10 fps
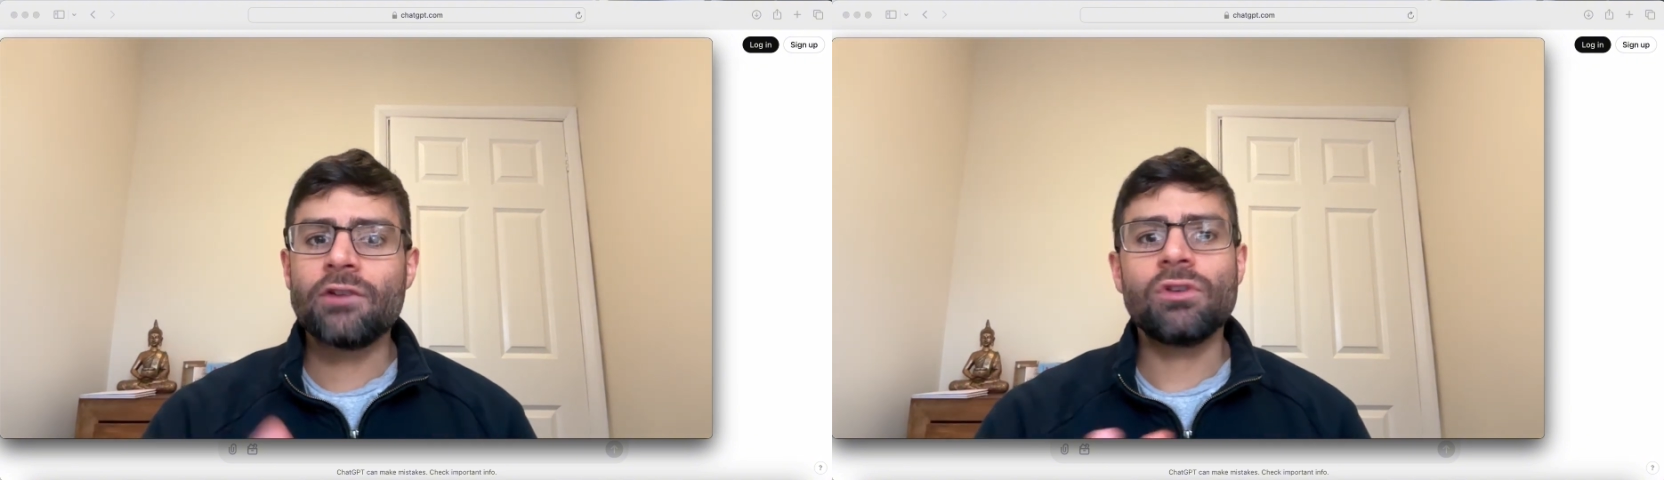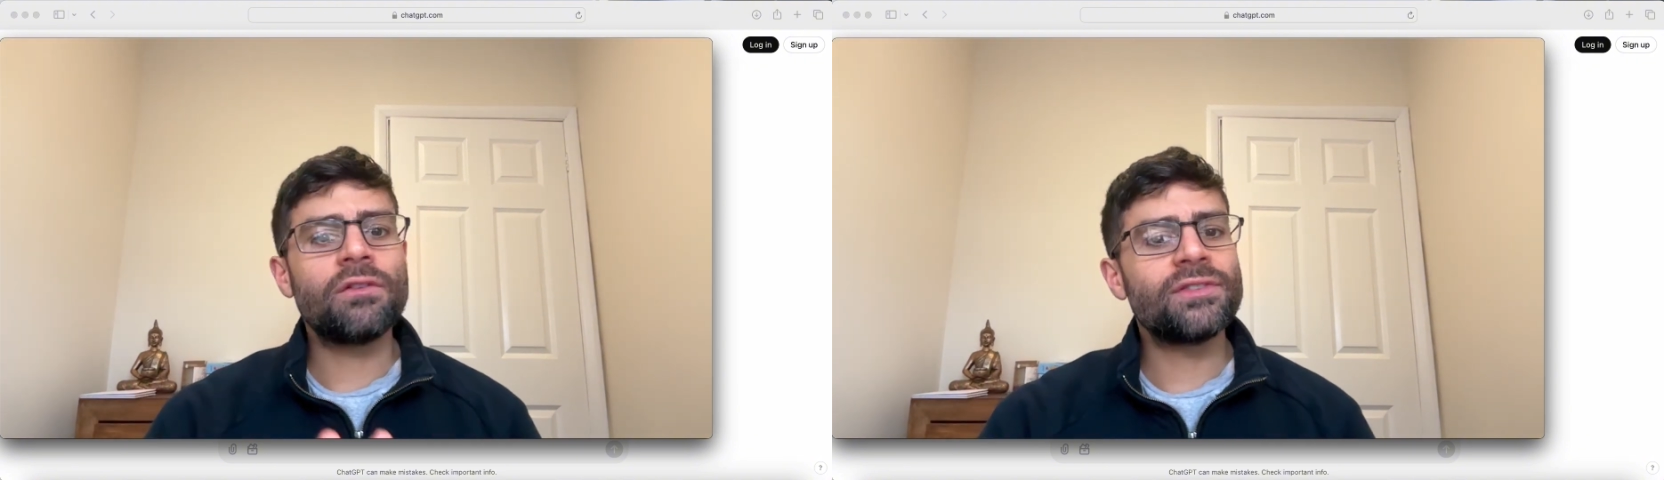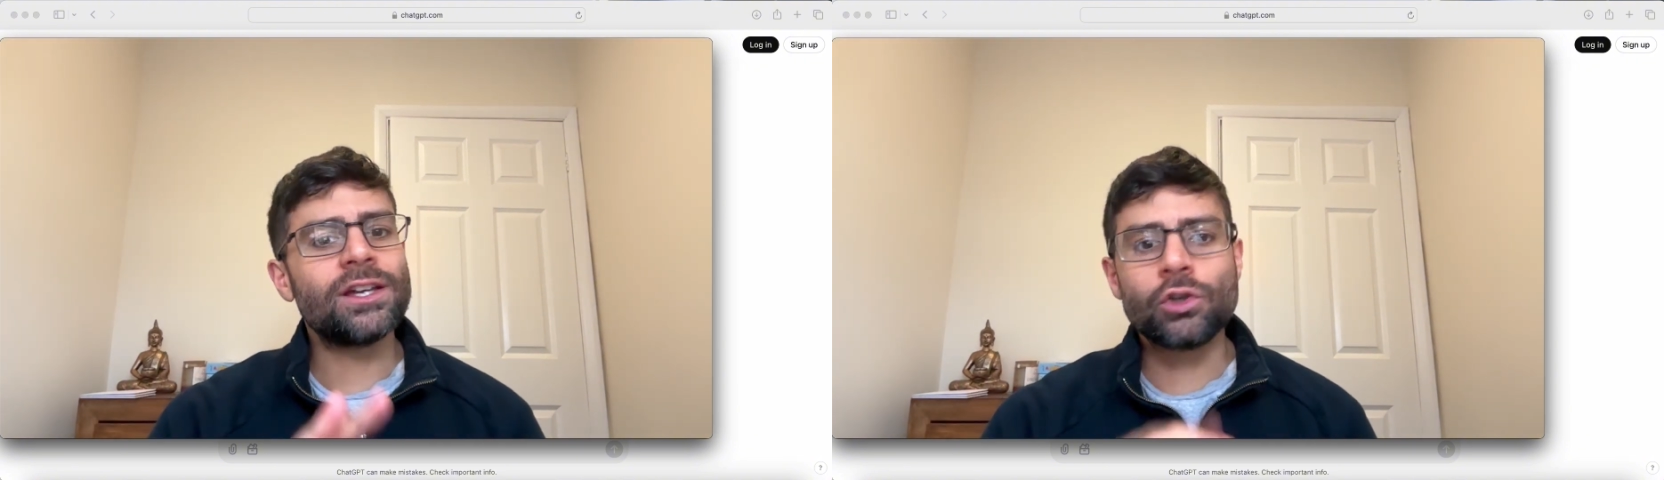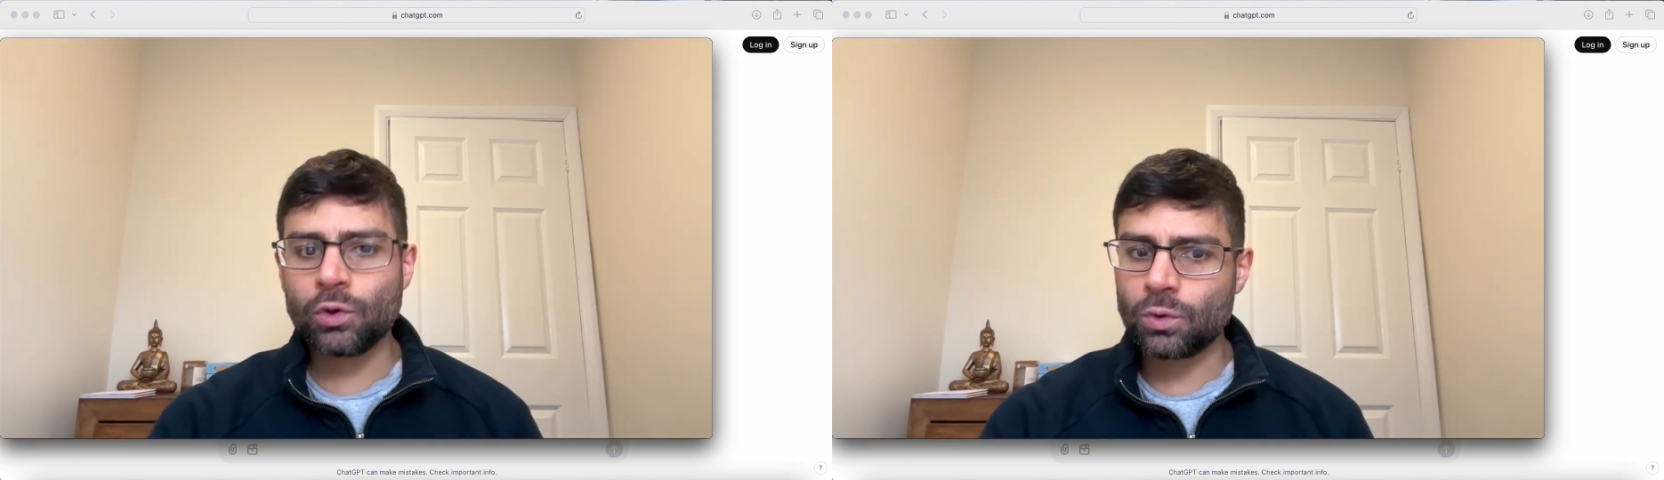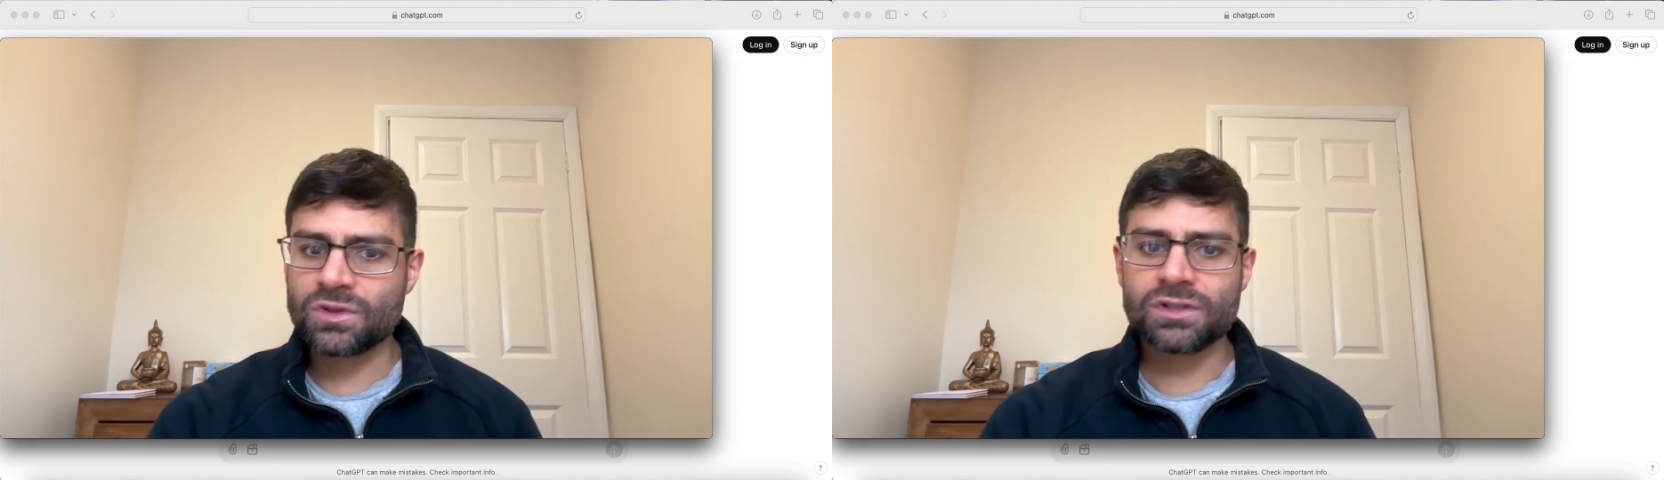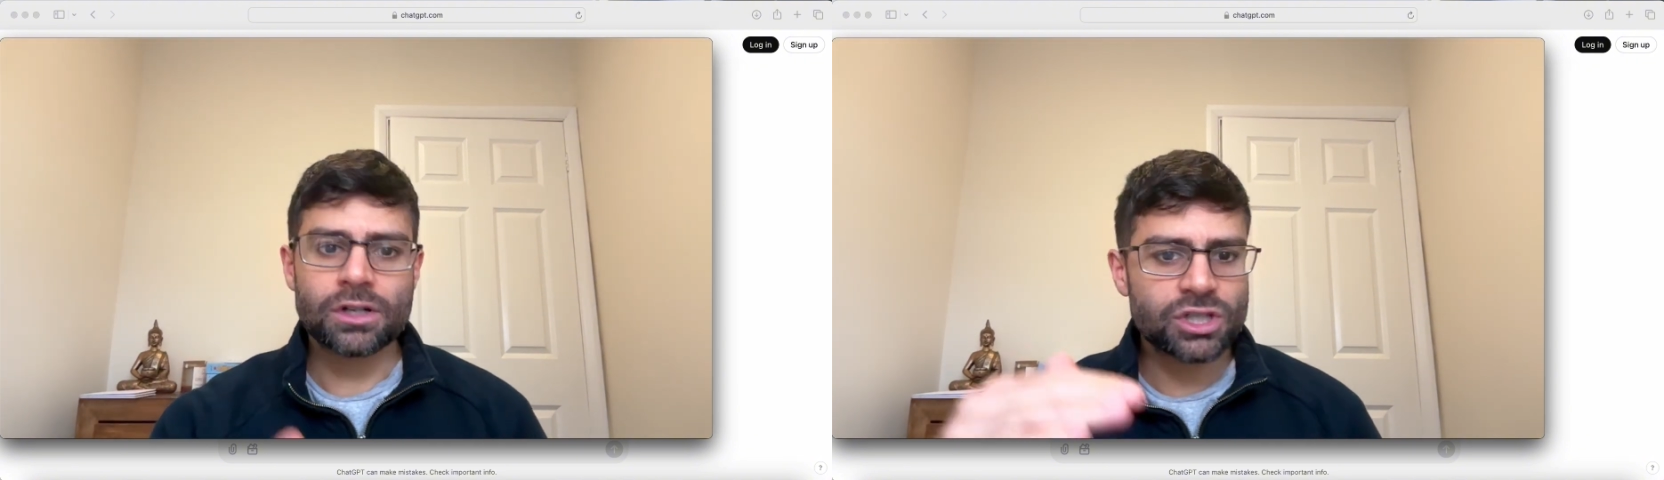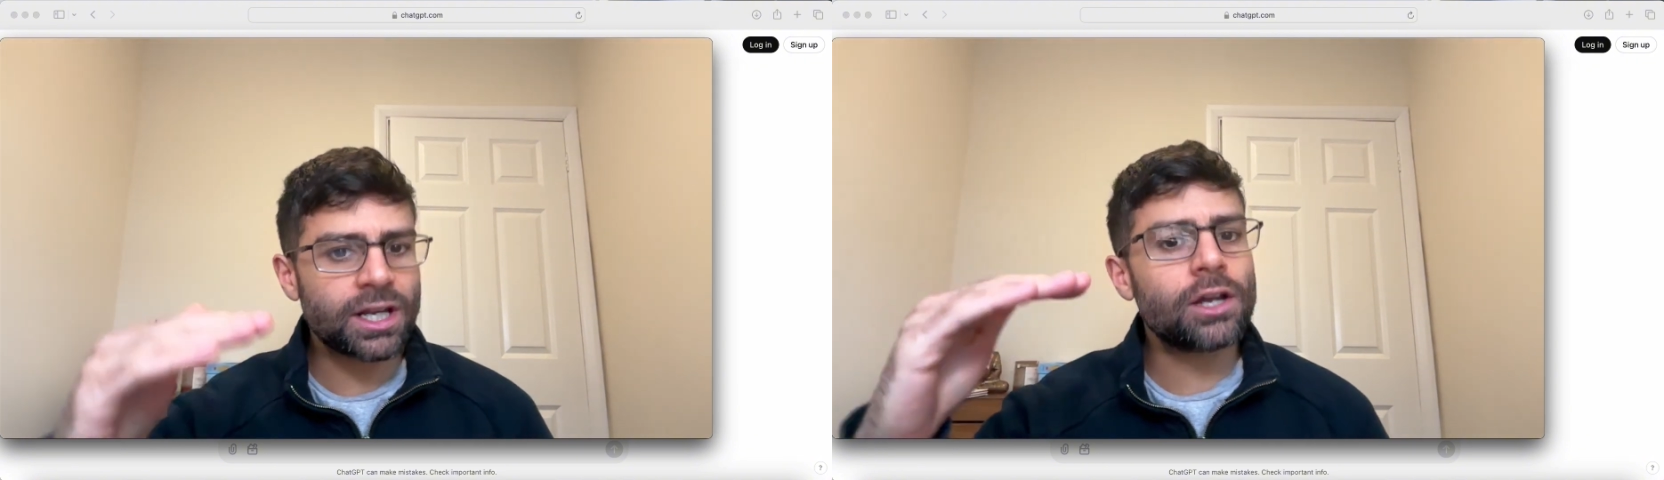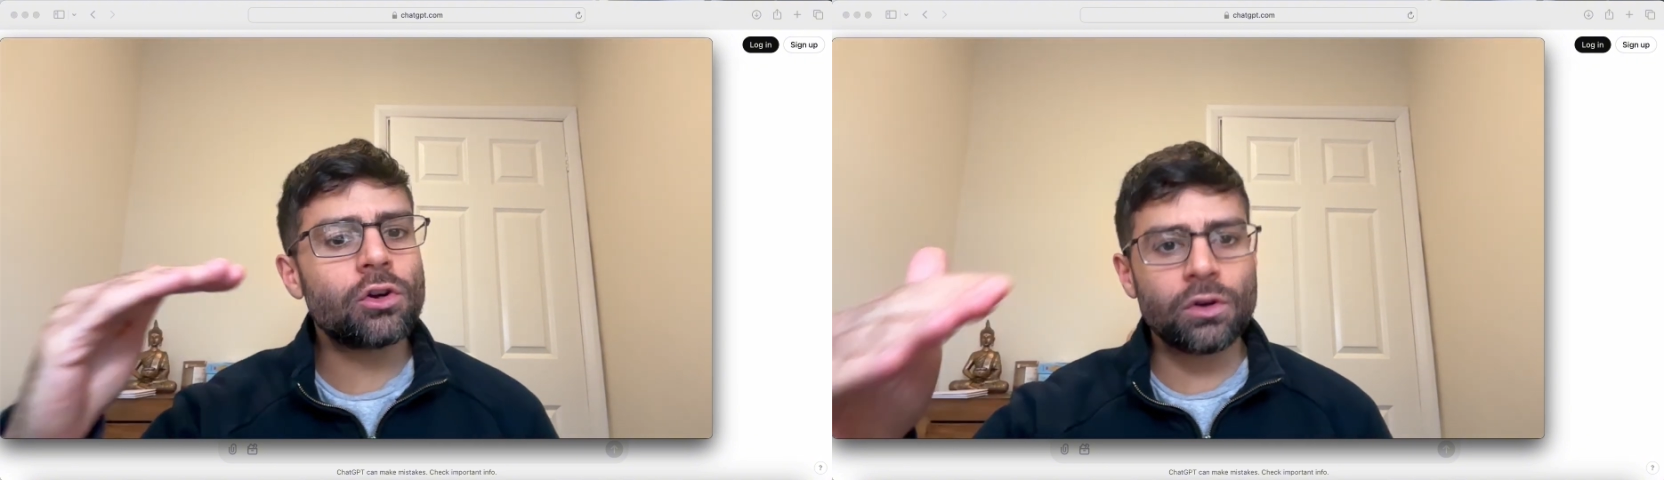rather than Google
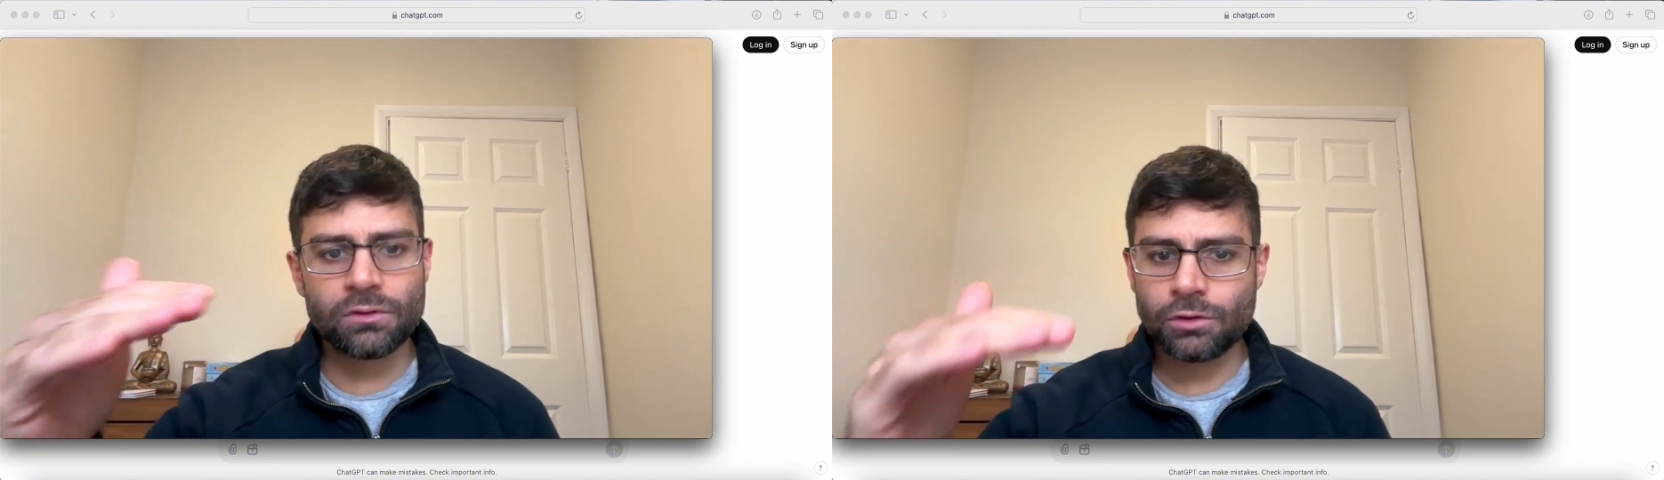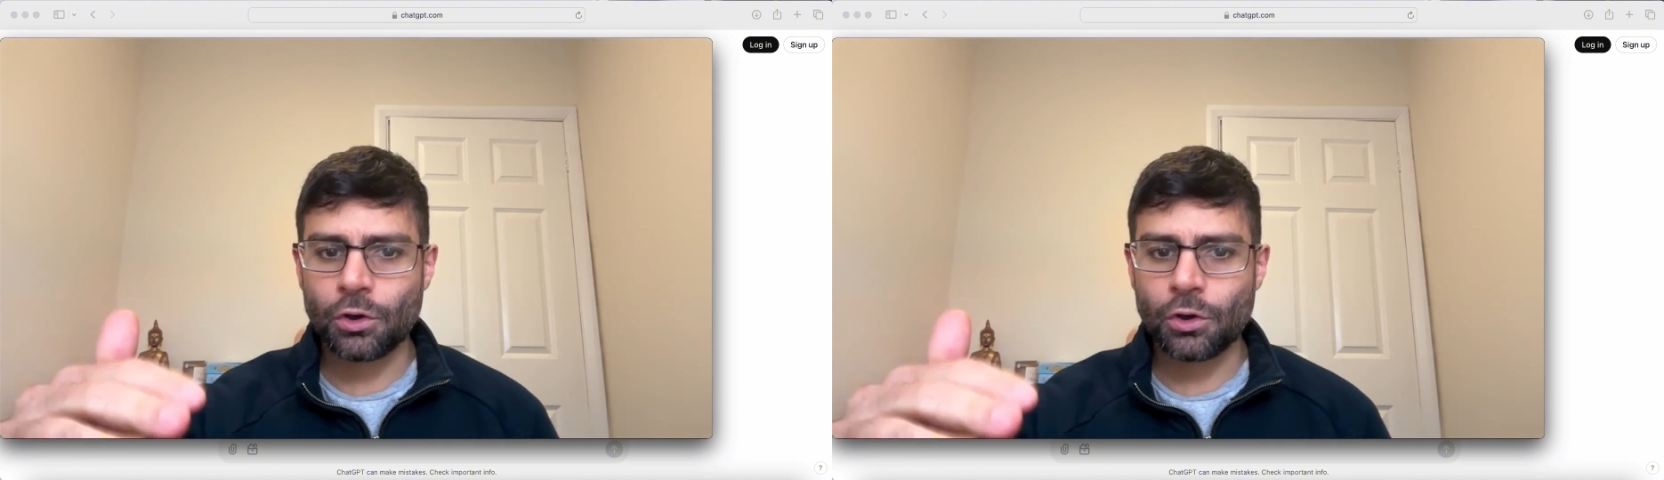searching and going,